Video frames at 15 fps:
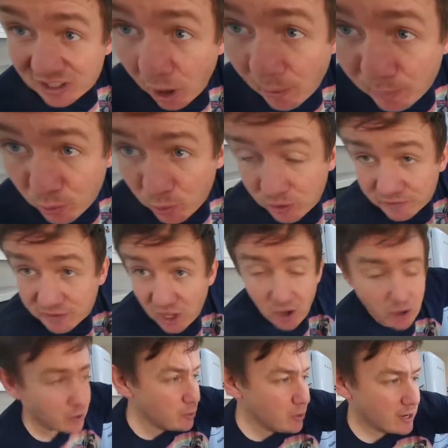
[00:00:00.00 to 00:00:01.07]
is our ball of
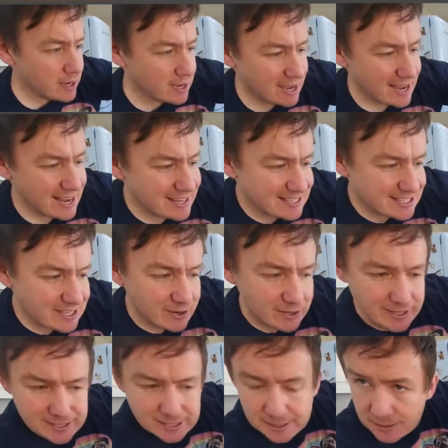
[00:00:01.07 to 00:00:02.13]
dough
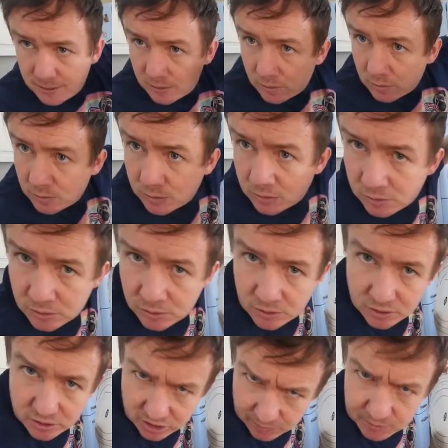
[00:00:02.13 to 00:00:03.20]
inside
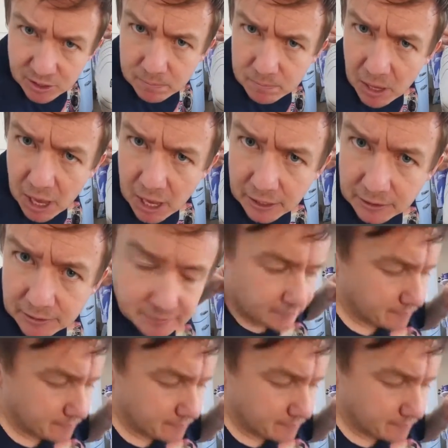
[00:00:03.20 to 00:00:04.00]
the zipped up bag.